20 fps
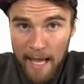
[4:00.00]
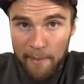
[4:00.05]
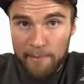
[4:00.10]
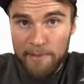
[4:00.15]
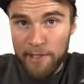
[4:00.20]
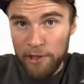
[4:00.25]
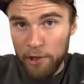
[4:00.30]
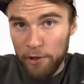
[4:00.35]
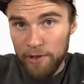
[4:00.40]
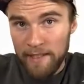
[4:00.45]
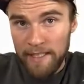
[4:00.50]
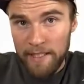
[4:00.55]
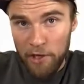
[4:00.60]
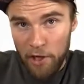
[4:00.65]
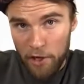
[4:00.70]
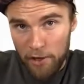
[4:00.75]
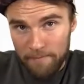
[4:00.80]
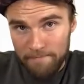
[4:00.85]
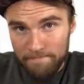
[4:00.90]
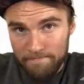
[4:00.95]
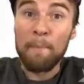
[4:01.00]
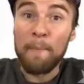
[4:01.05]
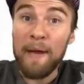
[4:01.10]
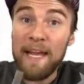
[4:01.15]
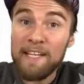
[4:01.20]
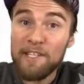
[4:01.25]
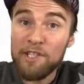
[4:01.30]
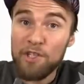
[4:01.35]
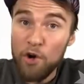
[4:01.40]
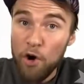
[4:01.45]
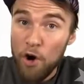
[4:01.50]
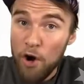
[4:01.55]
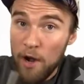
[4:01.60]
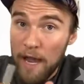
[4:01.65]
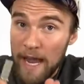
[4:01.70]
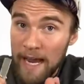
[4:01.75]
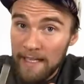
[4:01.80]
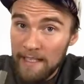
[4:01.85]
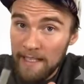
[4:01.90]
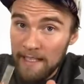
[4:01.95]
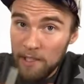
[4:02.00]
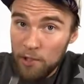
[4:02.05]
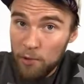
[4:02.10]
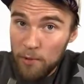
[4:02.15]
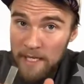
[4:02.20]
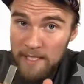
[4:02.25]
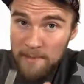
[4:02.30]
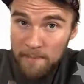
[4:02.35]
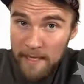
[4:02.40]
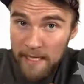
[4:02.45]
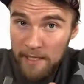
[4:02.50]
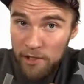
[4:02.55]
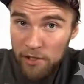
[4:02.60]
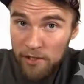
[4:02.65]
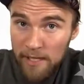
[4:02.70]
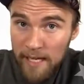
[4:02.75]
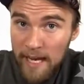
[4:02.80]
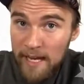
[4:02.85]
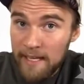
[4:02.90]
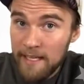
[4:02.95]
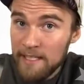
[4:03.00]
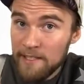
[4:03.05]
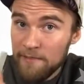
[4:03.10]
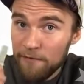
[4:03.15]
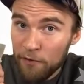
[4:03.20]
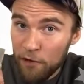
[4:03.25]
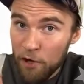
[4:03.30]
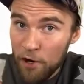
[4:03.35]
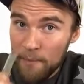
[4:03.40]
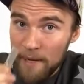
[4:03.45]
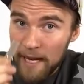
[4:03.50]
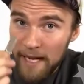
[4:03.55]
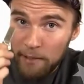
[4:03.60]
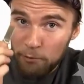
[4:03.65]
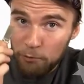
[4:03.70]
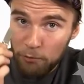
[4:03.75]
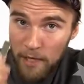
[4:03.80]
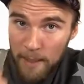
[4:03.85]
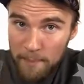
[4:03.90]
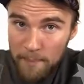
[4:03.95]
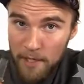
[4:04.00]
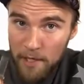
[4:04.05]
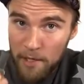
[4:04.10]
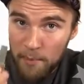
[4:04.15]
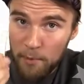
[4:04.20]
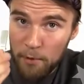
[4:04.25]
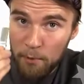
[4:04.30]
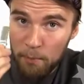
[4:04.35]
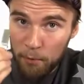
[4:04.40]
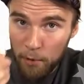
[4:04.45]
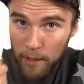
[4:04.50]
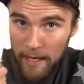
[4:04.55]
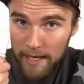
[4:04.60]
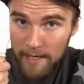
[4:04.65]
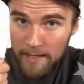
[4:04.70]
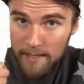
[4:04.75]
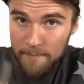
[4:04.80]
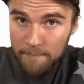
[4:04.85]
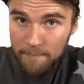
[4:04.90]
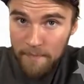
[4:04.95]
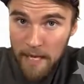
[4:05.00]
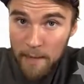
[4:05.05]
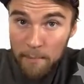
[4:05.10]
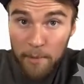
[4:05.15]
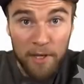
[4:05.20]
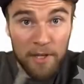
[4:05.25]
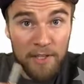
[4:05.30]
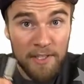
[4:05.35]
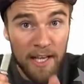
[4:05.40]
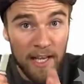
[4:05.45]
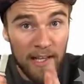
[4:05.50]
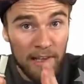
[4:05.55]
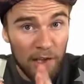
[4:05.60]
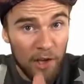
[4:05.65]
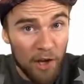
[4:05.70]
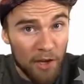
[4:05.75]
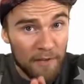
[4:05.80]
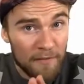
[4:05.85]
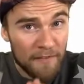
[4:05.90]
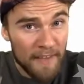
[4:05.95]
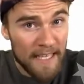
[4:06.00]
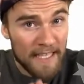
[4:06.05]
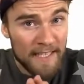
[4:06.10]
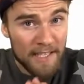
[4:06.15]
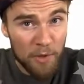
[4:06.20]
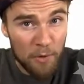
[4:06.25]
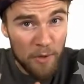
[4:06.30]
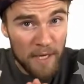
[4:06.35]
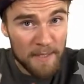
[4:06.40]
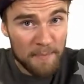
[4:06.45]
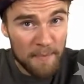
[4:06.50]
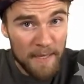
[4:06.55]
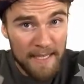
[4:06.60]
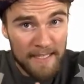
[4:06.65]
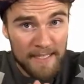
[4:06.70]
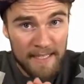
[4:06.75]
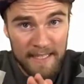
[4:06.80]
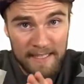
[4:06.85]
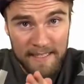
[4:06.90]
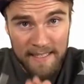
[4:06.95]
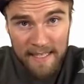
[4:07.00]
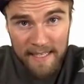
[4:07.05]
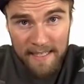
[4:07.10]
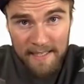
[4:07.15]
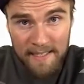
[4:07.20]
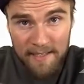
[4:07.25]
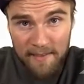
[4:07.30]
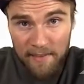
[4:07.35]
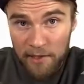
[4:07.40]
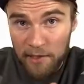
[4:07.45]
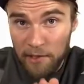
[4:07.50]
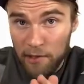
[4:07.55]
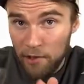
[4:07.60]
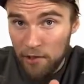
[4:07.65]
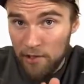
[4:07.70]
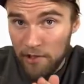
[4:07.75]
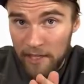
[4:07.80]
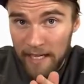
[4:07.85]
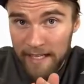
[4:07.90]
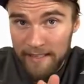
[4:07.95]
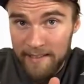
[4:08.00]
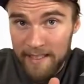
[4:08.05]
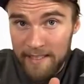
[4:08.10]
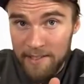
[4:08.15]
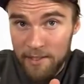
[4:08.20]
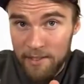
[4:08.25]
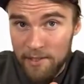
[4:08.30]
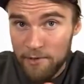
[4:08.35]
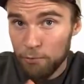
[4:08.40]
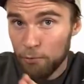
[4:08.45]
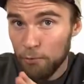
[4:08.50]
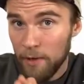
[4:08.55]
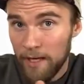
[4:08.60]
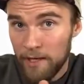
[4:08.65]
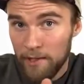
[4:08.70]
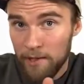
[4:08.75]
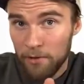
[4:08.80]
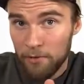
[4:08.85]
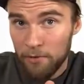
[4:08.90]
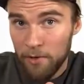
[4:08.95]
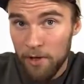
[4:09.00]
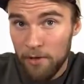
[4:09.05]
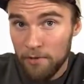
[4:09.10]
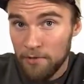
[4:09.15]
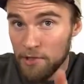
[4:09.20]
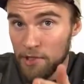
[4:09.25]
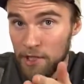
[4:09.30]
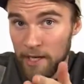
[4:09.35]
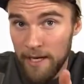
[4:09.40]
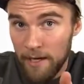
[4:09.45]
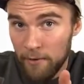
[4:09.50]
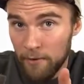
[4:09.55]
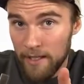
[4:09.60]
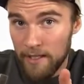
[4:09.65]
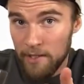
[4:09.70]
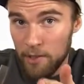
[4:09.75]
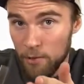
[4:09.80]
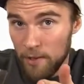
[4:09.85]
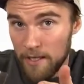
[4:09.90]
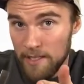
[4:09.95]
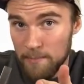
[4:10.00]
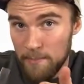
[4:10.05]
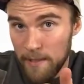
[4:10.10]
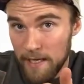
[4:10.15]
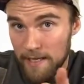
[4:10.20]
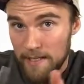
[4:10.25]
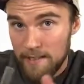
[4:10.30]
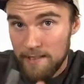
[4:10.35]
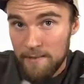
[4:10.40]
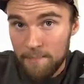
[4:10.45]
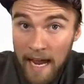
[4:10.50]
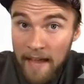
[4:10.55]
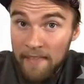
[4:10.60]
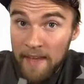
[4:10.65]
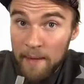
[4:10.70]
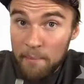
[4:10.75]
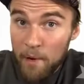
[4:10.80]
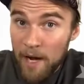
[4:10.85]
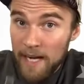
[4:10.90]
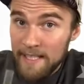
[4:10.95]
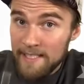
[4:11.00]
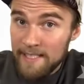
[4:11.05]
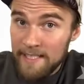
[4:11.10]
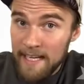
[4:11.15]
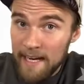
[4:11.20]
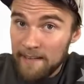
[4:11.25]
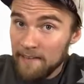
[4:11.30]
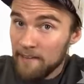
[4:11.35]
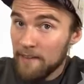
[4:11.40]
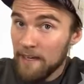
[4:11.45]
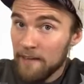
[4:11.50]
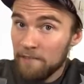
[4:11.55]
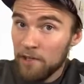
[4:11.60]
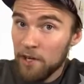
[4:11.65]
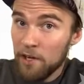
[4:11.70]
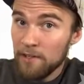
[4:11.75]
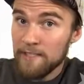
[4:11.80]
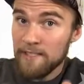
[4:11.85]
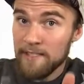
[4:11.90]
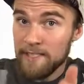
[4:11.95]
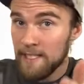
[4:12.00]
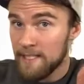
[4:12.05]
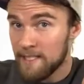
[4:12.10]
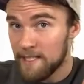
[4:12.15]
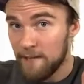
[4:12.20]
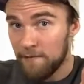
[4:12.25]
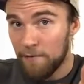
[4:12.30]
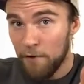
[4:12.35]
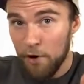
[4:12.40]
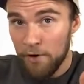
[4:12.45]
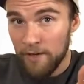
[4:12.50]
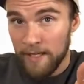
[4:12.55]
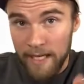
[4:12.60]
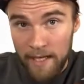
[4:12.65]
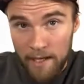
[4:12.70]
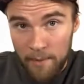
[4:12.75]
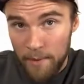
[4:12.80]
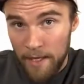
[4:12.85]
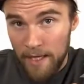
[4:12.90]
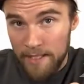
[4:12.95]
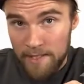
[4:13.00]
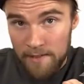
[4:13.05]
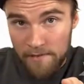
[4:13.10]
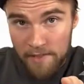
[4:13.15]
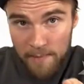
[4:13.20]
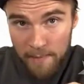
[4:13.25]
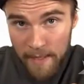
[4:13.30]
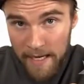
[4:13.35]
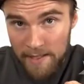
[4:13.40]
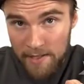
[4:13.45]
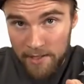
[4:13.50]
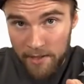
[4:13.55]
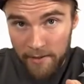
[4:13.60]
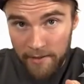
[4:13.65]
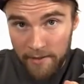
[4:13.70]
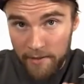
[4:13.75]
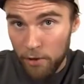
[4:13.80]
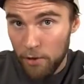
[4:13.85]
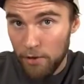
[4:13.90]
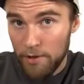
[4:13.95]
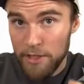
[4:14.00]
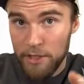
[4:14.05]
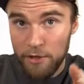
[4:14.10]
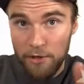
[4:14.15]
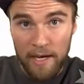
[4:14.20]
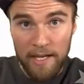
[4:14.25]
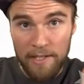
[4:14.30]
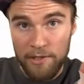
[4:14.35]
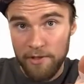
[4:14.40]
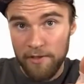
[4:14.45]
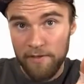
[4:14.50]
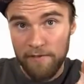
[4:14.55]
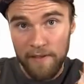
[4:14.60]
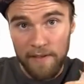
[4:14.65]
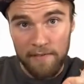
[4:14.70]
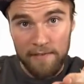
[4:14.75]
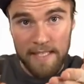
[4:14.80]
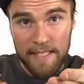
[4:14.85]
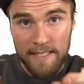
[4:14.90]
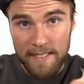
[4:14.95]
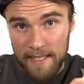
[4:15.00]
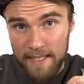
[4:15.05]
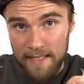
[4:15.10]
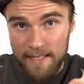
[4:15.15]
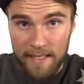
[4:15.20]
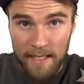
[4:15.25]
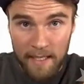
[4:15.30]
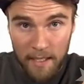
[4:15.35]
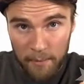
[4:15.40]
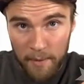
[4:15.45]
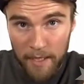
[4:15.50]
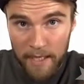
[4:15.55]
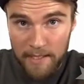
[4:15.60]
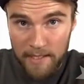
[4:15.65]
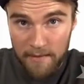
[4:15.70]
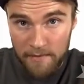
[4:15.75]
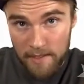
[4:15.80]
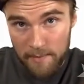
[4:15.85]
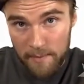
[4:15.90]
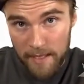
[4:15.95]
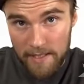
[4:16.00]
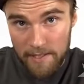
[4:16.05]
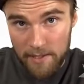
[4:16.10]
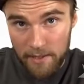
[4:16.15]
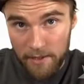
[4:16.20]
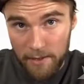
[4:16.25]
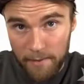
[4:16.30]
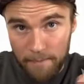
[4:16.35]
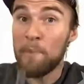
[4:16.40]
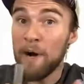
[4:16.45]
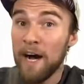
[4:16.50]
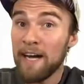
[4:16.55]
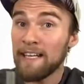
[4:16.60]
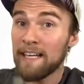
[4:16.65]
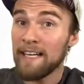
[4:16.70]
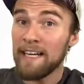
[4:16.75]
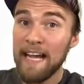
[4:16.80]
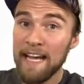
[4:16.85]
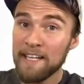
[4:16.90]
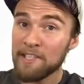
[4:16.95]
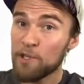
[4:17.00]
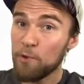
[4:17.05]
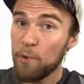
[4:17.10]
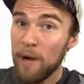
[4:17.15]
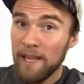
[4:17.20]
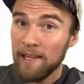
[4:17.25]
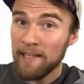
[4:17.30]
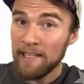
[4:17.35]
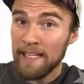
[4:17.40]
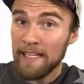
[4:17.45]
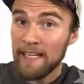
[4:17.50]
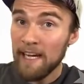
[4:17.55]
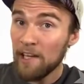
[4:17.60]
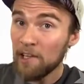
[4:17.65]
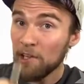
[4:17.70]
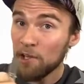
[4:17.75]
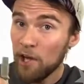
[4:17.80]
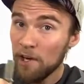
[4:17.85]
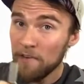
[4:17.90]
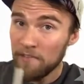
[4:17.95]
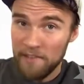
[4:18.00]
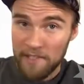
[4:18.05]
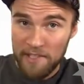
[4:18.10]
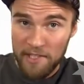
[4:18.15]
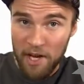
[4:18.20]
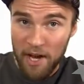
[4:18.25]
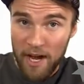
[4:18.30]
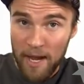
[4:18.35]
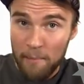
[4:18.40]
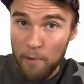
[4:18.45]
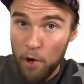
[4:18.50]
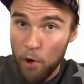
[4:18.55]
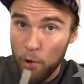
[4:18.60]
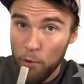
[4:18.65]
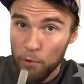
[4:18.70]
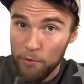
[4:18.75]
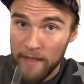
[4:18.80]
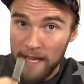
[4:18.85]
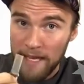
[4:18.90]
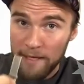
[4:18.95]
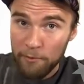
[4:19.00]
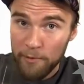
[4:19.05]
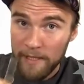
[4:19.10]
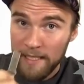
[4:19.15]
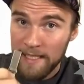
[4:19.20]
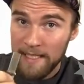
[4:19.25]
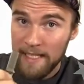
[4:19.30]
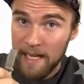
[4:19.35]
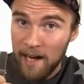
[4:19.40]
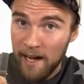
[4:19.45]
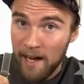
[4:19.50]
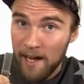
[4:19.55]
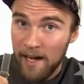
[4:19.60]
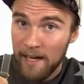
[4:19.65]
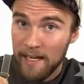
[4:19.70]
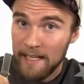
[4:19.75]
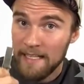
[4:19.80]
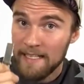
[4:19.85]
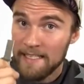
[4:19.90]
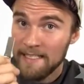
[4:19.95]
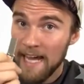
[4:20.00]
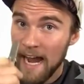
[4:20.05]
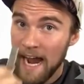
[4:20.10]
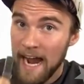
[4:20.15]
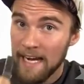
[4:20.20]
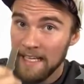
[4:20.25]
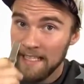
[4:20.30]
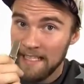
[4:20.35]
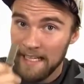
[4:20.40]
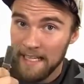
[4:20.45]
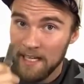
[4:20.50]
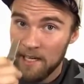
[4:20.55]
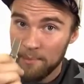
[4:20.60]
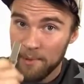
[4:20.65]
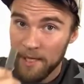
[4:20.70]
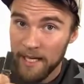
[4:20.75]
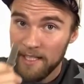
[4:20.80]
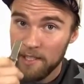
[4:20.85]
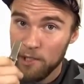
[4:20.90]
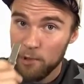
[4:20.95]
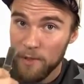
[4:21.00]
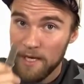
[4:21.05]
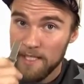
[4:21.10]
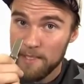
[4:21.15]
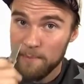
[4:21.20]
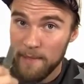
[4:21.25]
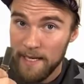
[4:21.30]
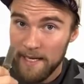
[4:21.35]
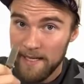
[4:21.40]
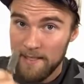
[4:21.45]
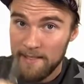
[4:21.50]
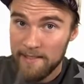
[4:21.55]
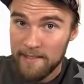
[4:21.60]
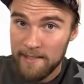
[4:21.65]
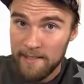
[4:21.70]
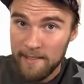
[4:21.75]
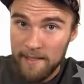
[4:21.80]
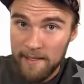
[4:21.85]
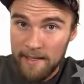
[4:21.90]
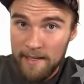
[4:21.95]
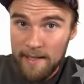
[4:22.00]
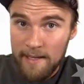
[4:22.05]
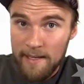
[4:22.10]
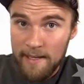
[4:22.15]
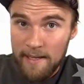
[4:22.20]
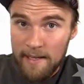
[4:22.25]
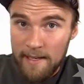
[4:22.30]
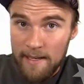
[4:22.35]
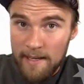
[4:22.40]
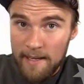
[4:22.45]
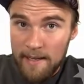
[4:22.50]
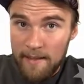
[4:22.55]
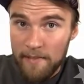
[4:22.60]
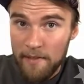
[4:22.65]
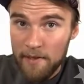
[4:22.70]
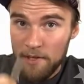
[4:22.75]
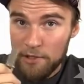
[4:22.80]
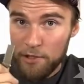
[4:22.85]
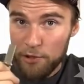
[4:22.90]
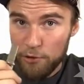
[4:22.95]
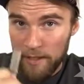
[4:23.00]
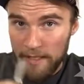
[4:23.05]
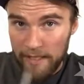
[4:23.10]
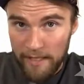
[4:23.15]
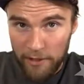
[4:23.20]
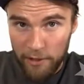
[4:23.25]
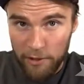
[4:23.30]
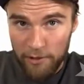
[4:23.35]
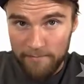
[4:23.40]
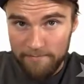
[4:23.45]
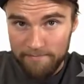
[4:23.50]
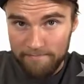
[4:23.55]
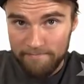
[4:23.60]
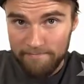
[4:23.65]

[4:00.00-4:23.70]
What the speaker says: Absolutely not. Make sure any USB you get is from a reputable brand, because a lot of these USBs exist that look like they're just regular old generic USBs, and they might say that they've got 64 gigabytes of space on it or 256 gigabytes of space on it. But in actuality, a lot of the time, all they really are is 8 gigabyte USBs that are tricking you.